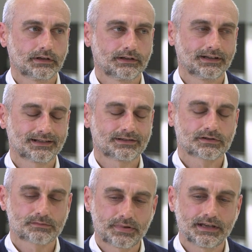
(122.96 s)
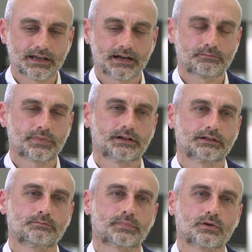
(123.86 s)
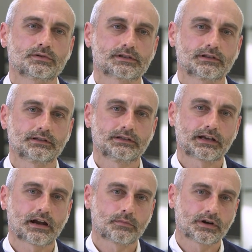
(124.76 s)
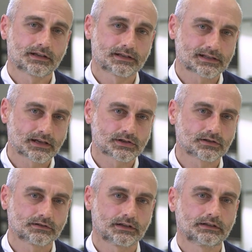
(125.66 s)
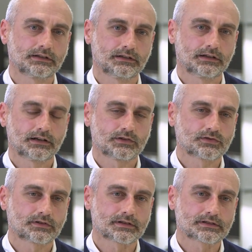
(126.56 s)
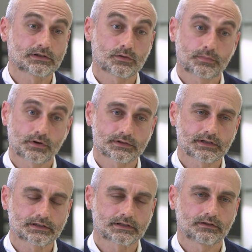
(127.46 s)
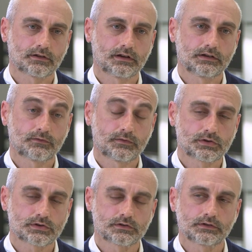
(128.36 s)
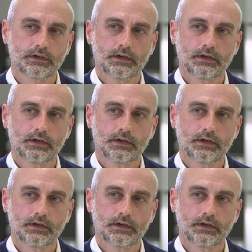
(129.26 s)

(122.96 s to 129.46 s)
need to speed up the process, the decarbonization and the energy transition process in the future.